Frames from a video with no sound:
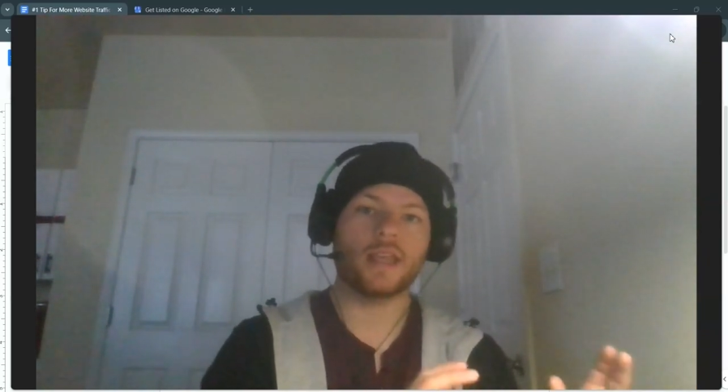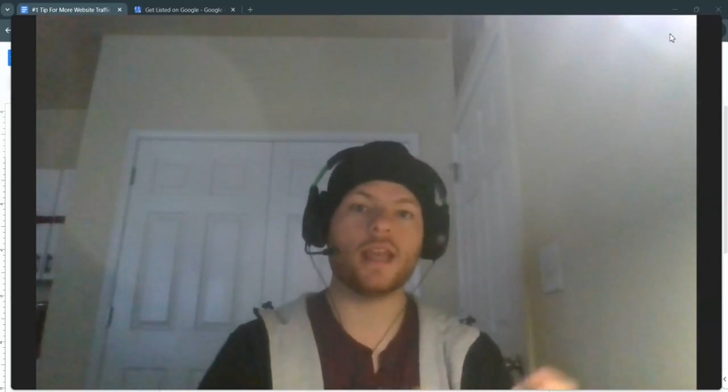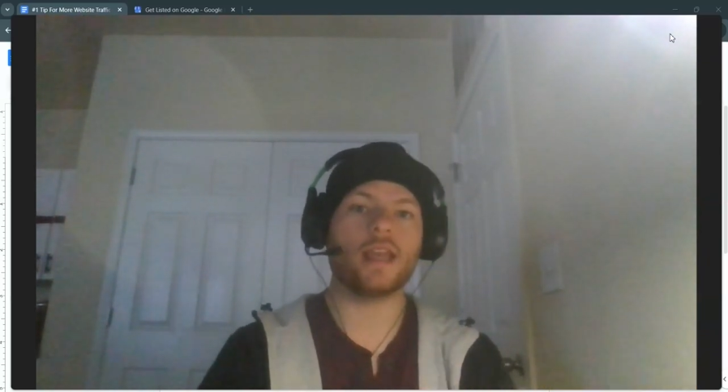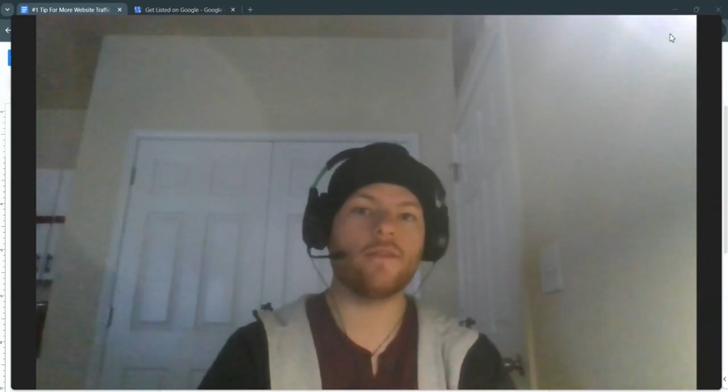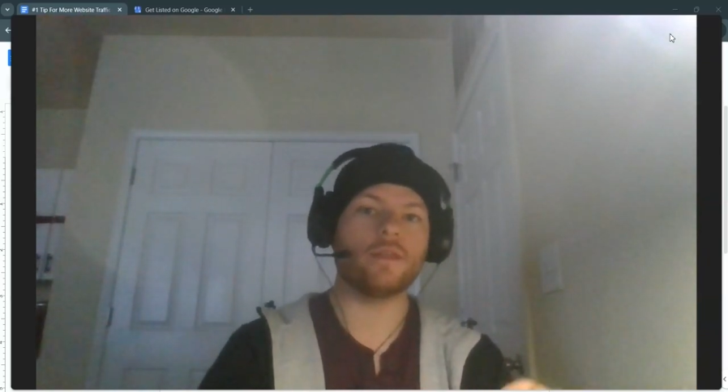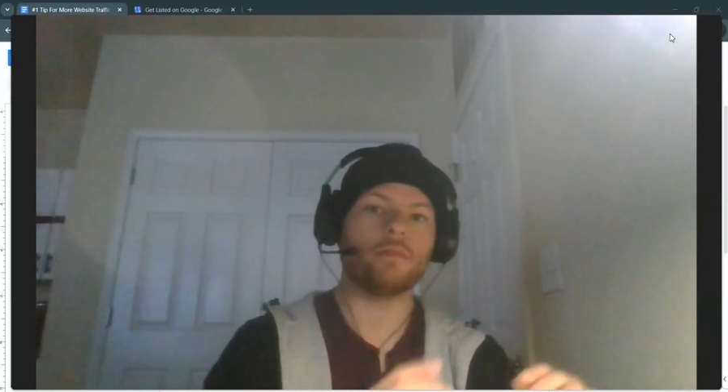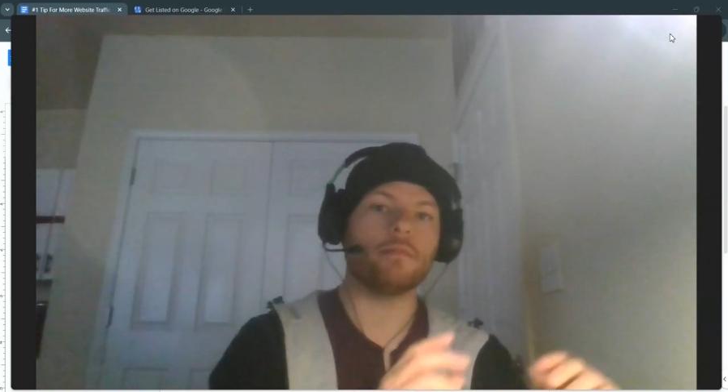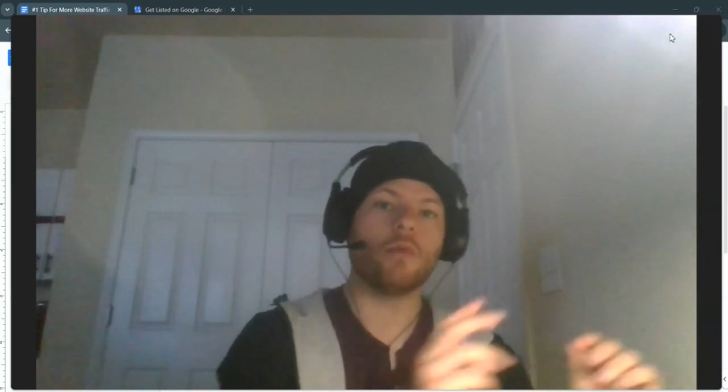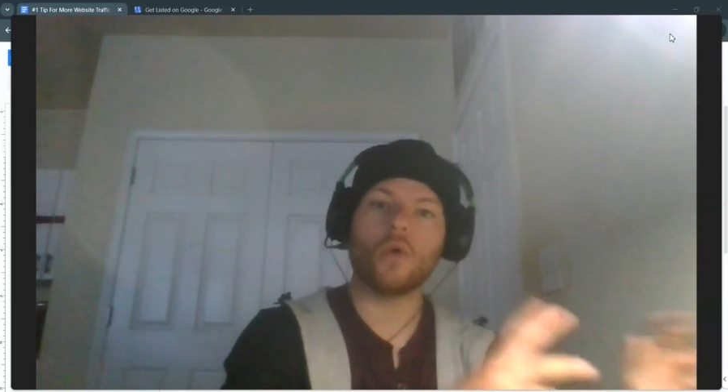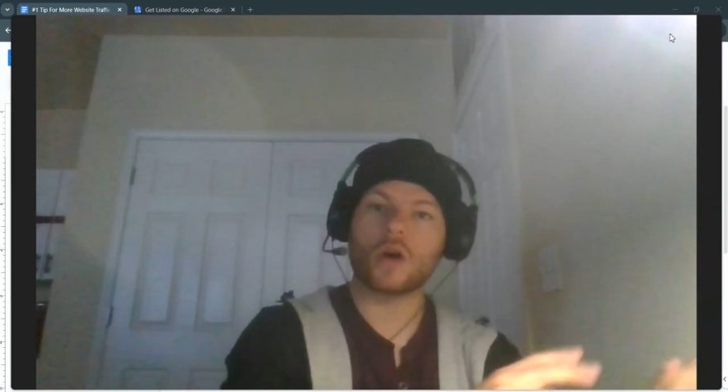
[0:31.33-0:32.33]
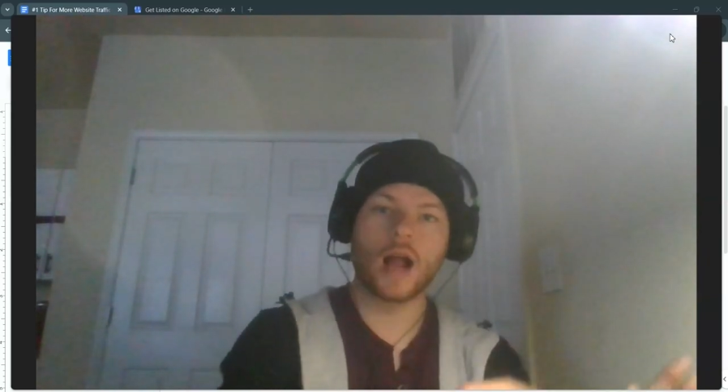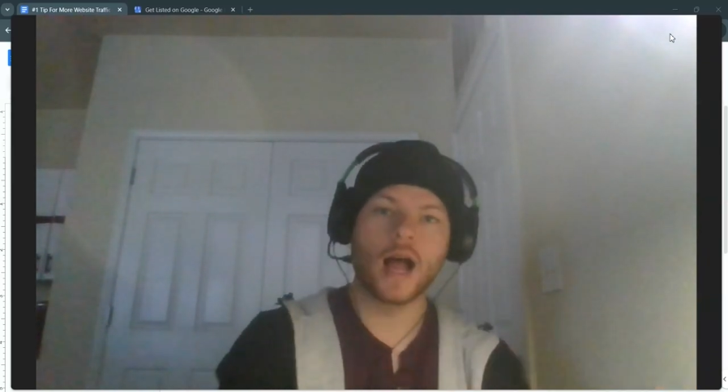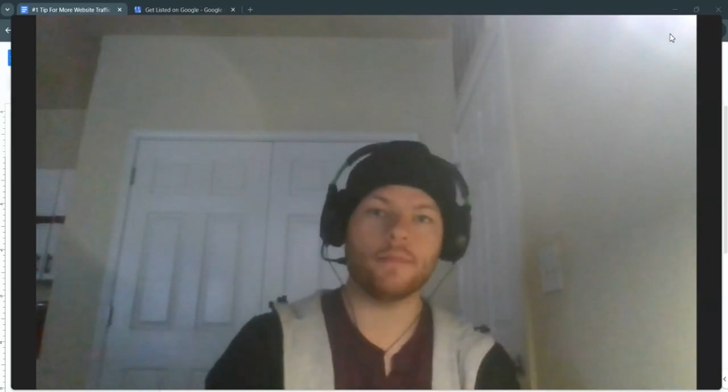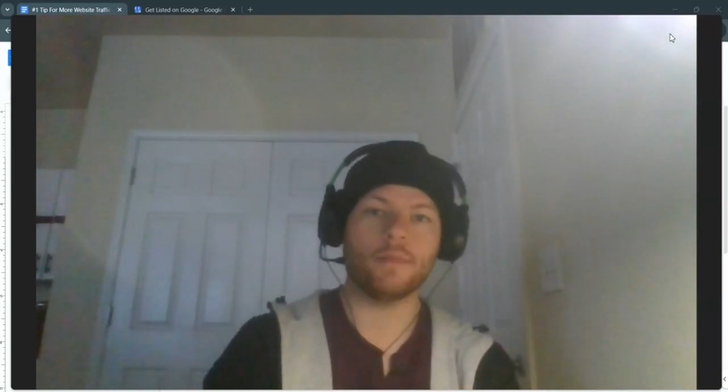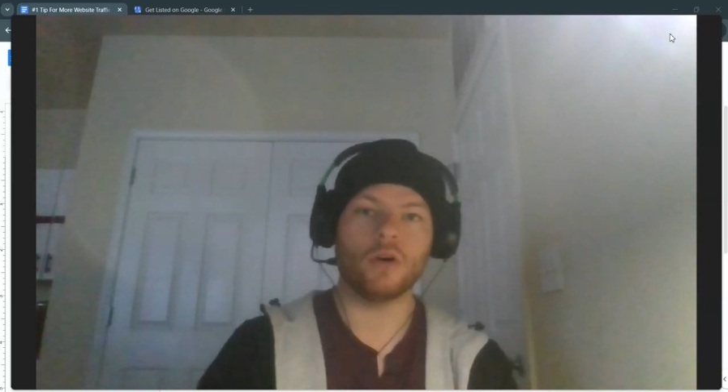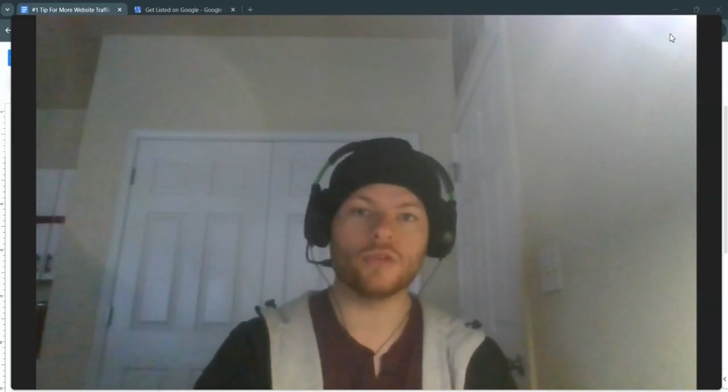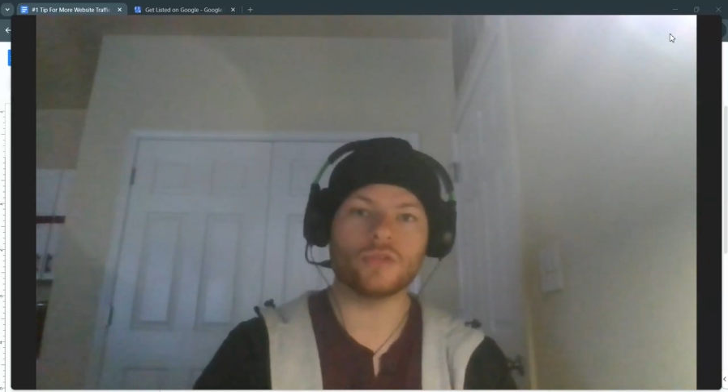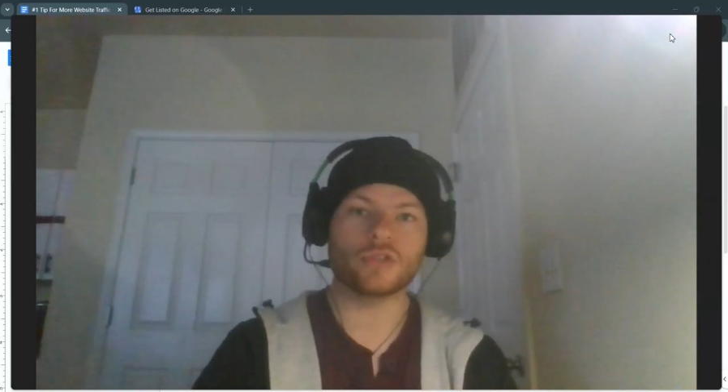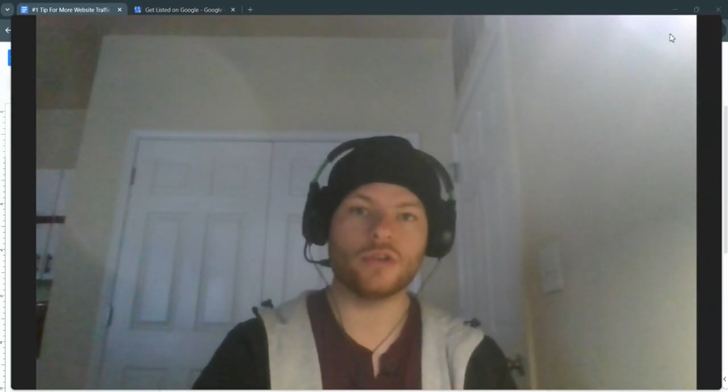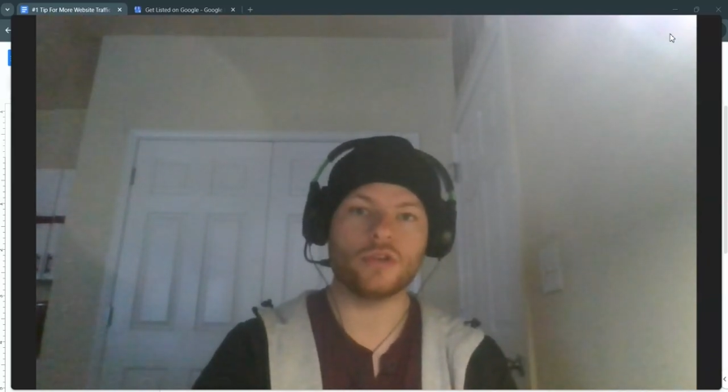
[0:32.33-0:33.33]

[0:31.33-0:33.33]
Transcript: get even more eyeballs